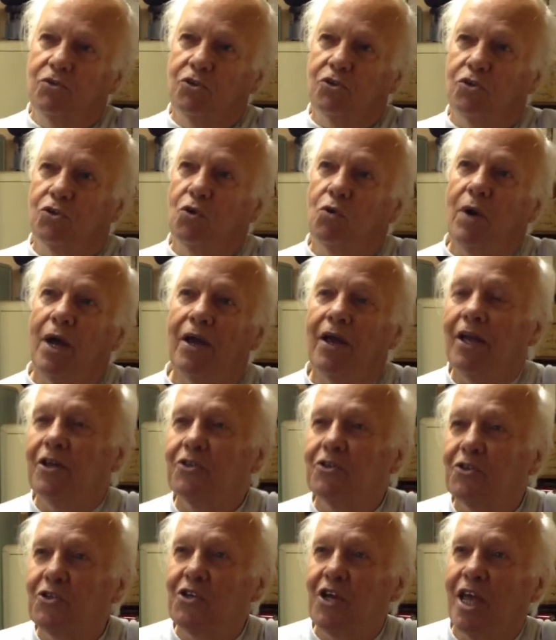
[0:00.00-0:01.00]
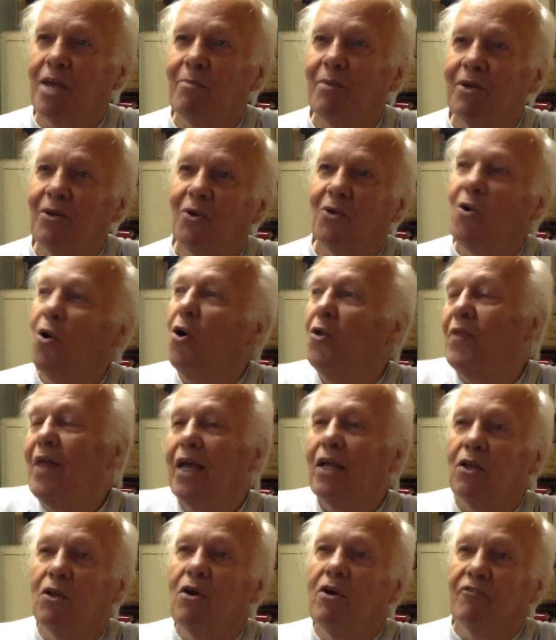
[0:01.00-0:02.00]
do an entertainment all
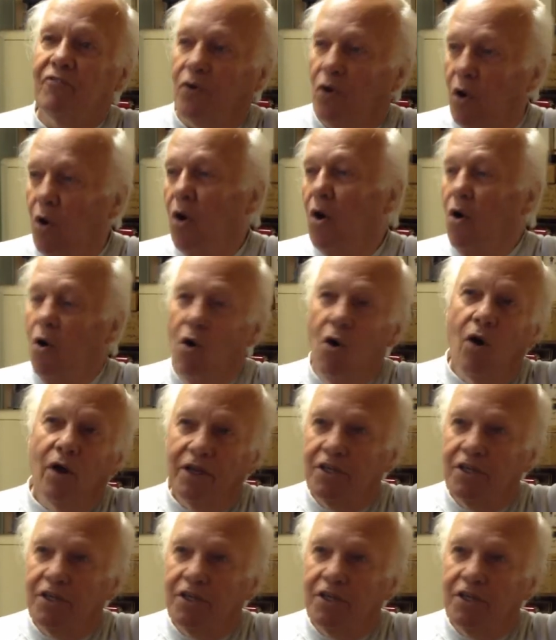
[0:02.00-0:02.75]
night long for all